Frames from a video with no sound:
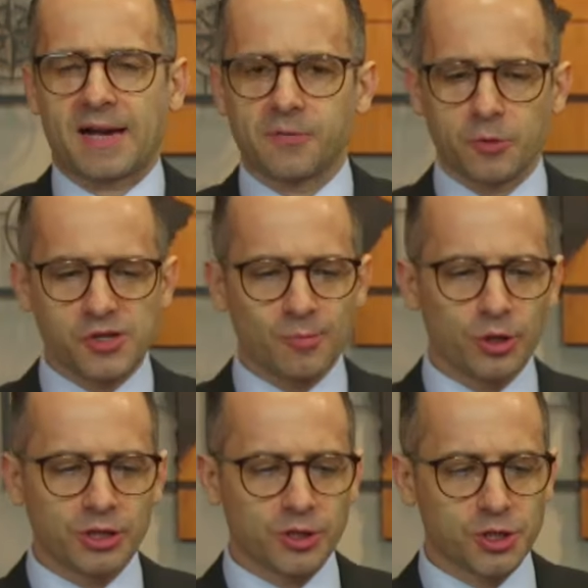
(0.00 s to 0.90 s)
There was someone
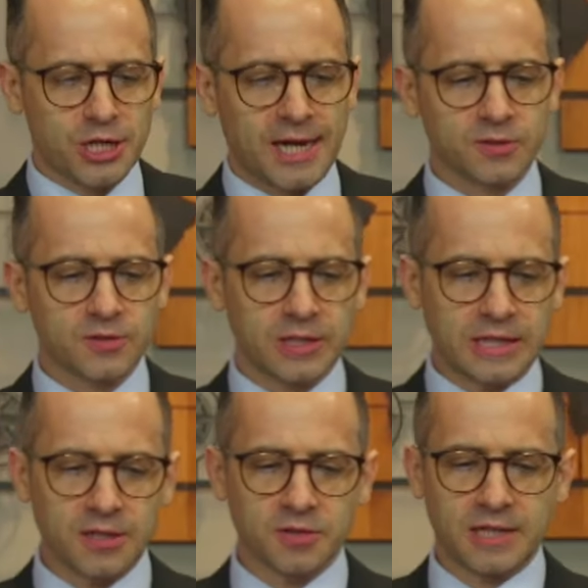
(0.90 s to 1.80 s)
in the chat
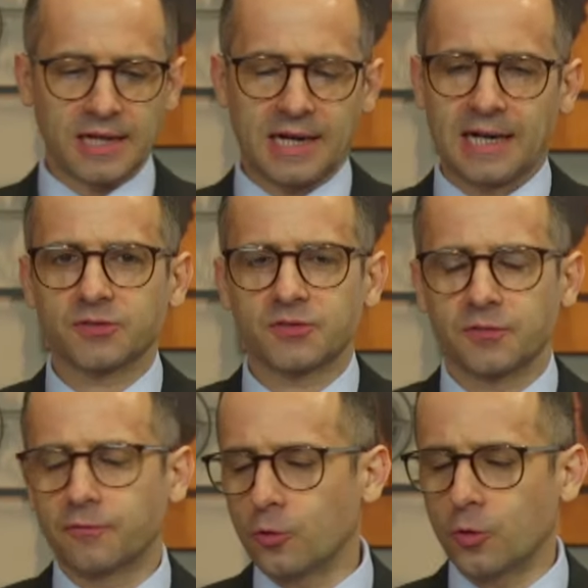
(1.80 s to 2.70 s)
here that asked
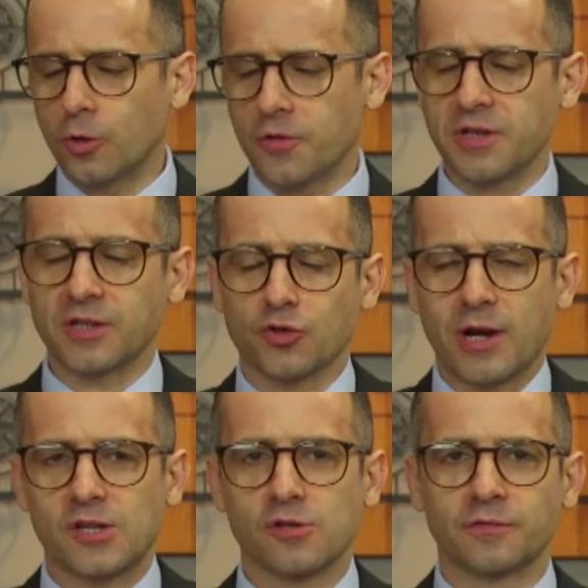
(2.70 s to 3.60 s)
for the
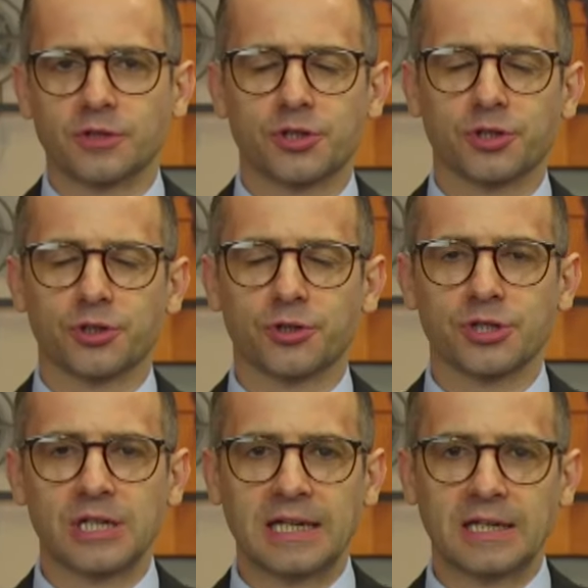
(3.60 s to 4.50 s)
address of the
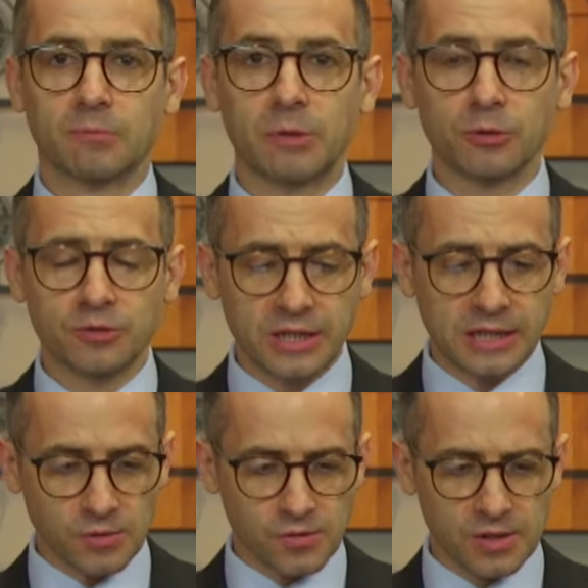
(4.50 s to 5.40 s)
church in Milton
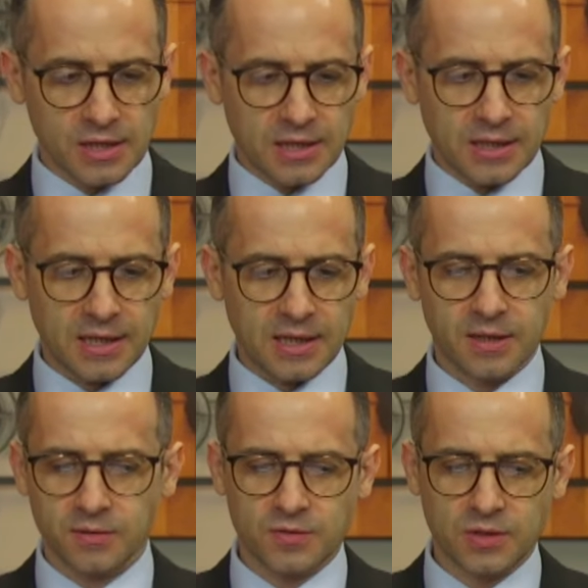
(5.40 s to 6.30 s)
Keynes,
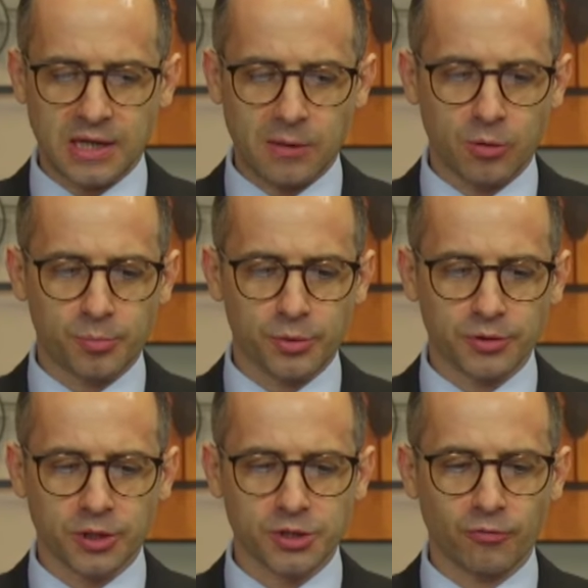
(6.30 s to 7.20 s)
and our
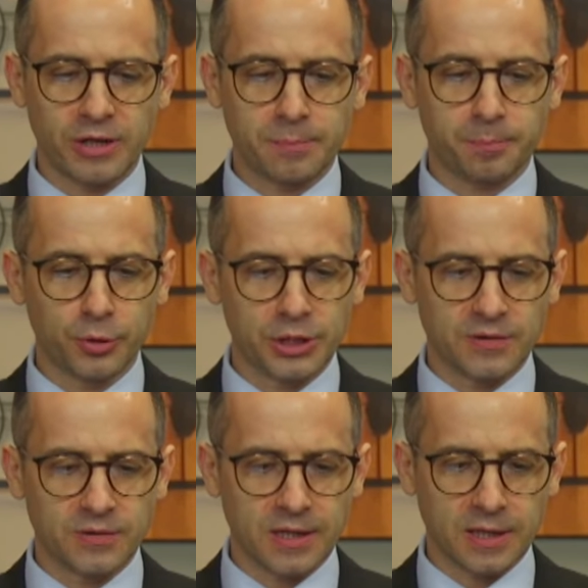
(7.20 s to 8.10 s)
production already put
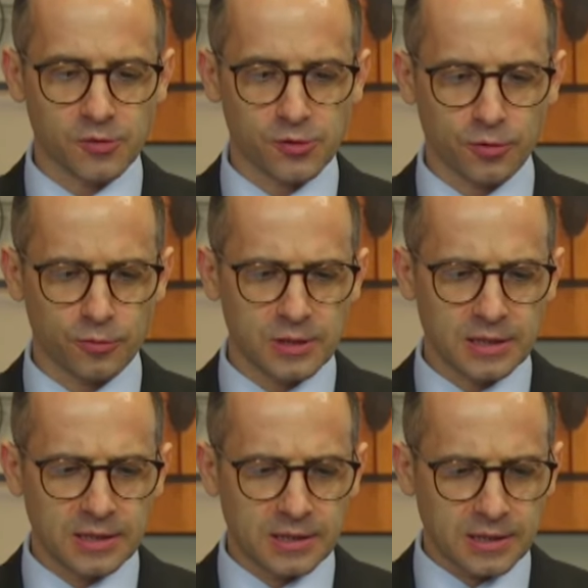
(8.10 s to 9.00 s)
it there. So
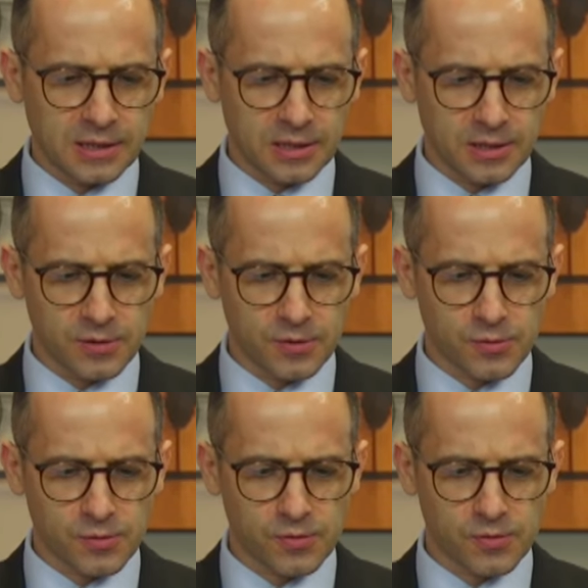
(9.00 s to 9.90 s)
it
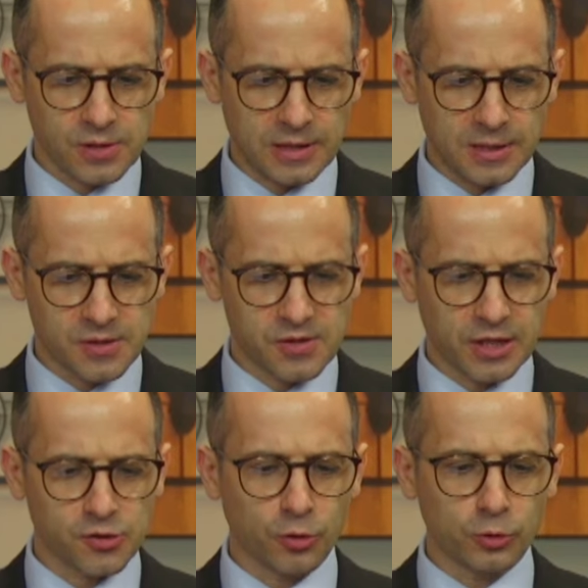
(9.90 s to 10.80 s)
is
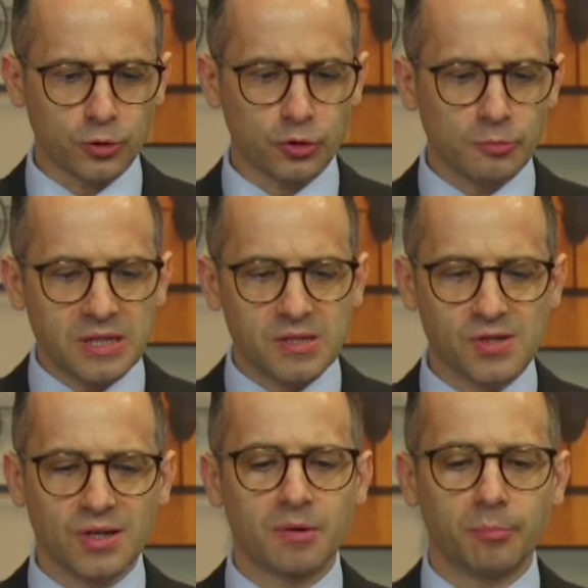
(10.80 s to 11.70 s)
602
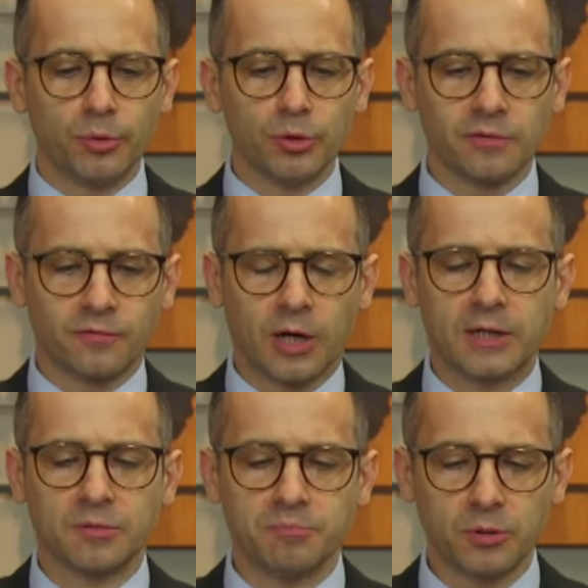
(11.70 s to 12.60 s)
Midsummer
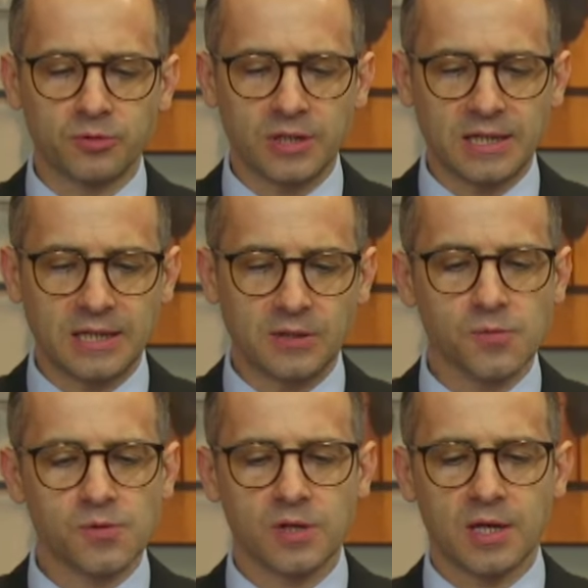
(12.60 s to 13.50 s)
Boulevard, Milton
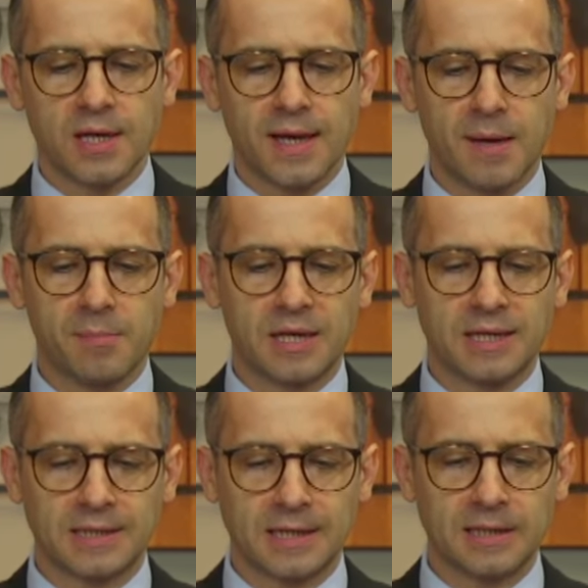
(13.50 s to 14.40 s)
Keynes,
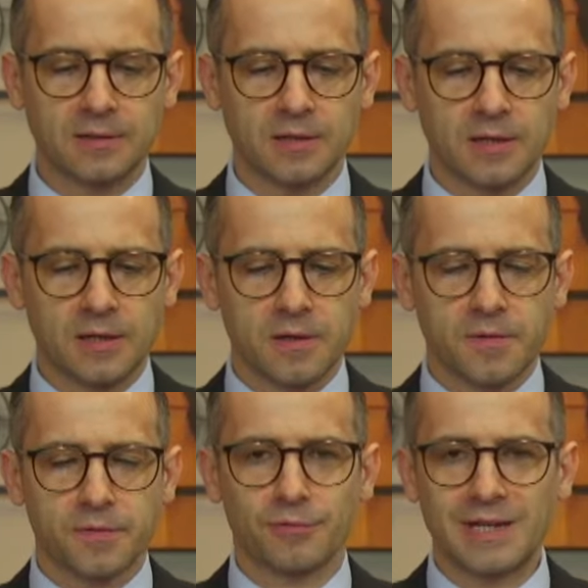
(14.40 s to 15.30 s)

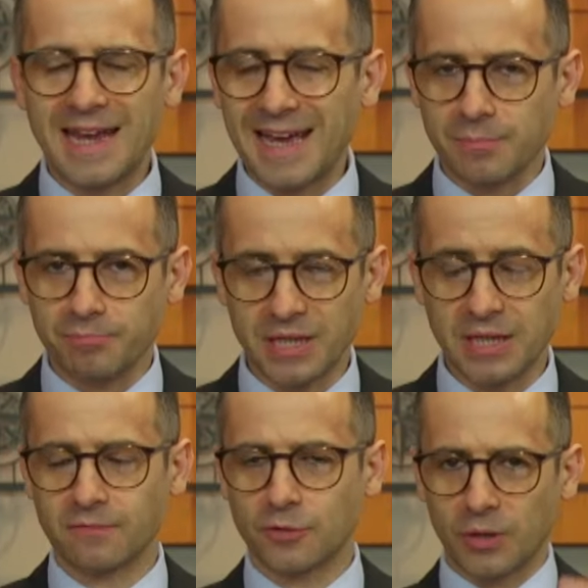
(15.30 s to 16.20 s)
MK93NB.
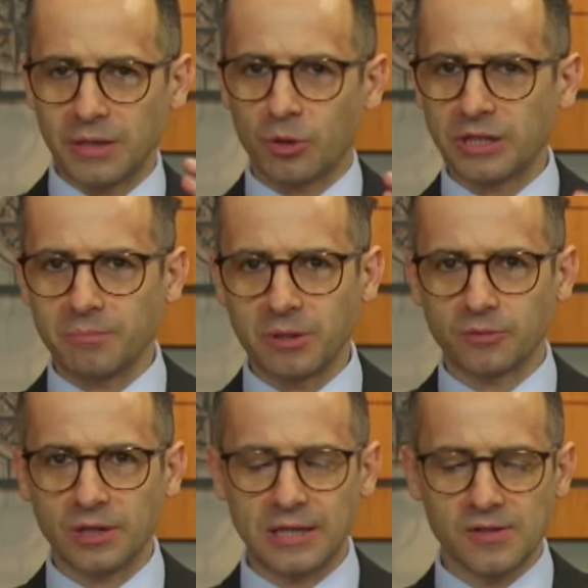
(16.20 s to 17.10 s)
If you know anyone in the Milton
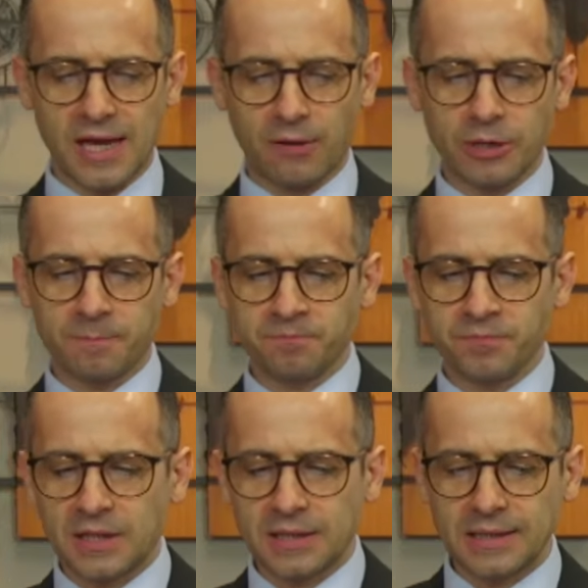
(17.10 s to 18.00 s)
Keynes area,
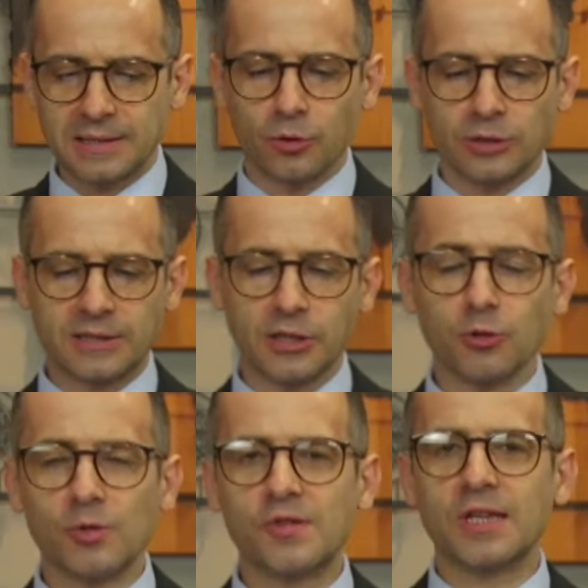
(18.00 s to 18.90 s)
let them know that the
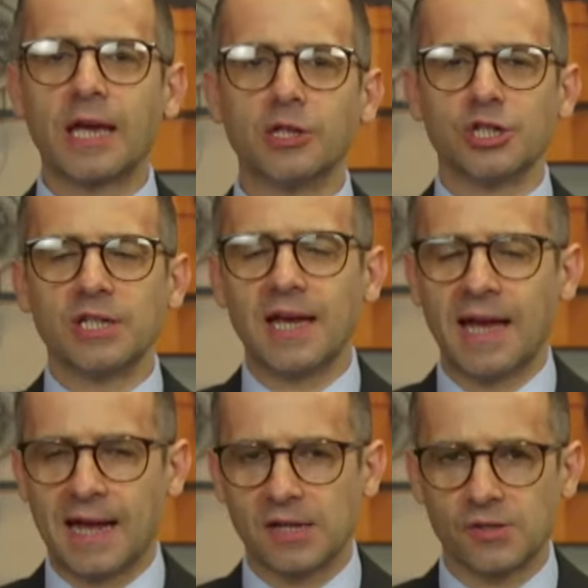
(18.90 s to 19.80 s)
UCKG
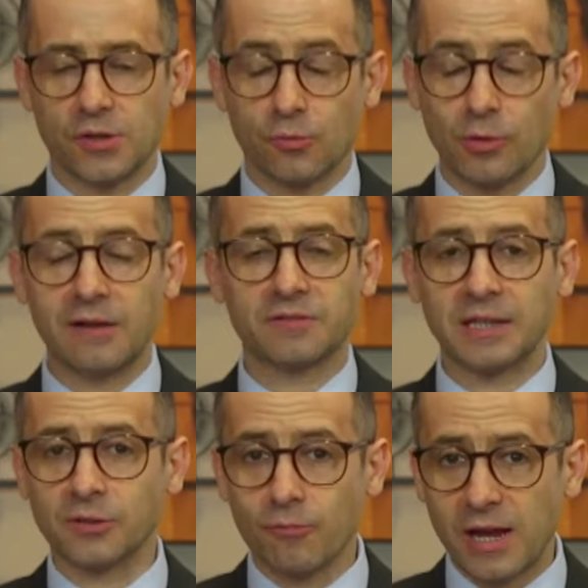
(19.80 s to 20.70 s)
has arrived, and
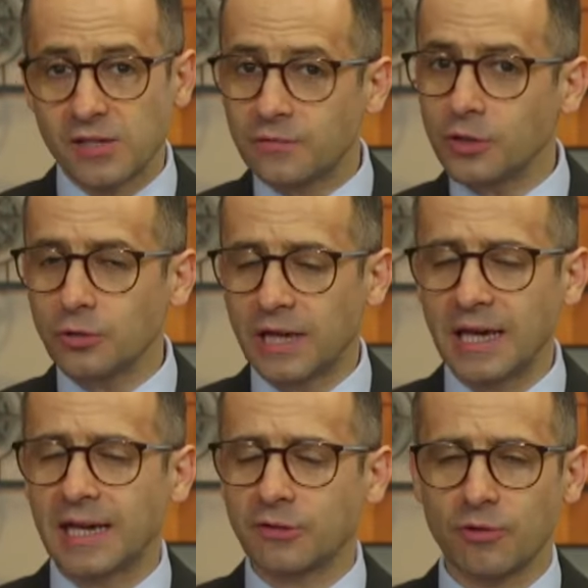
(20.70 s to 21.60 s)
the rest of the UK
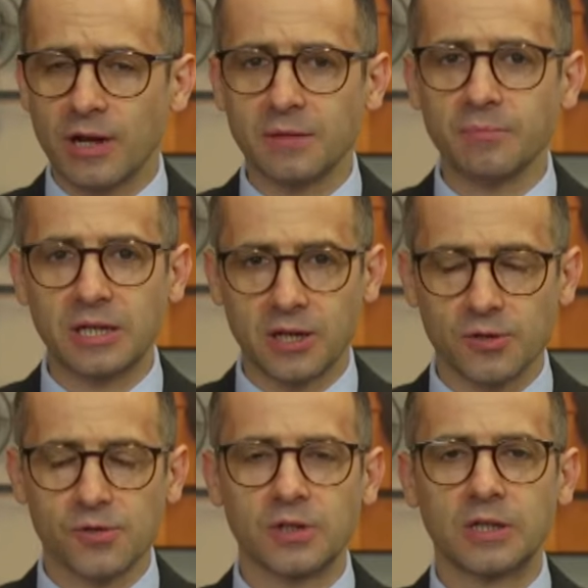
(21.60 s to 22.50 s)
get ready
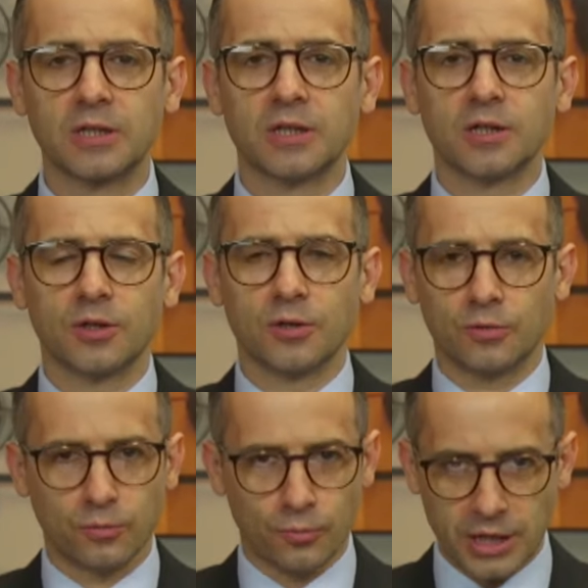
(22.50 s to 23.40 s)
because
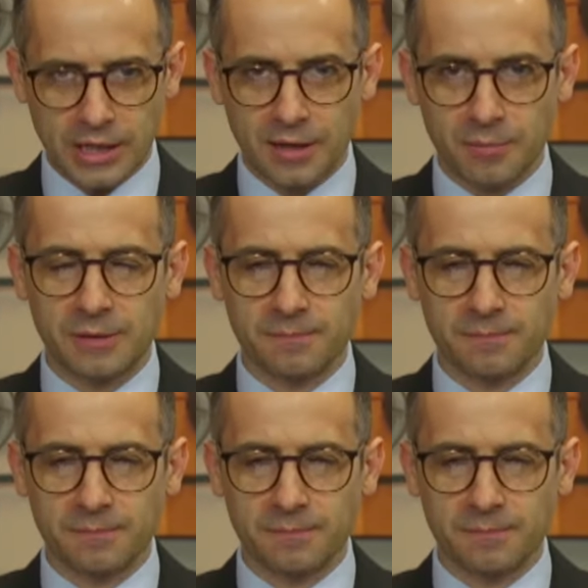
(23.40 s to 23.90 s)
we are coming.